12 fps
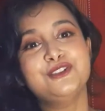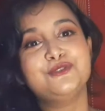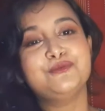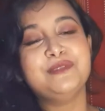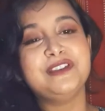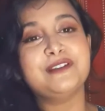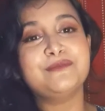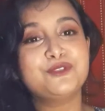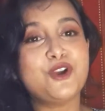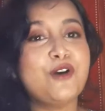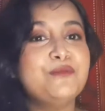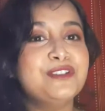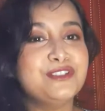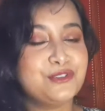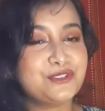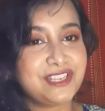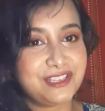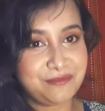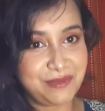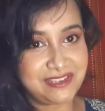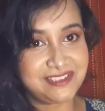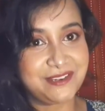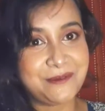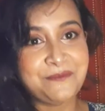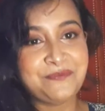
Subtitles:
to be absorbed in your skin better.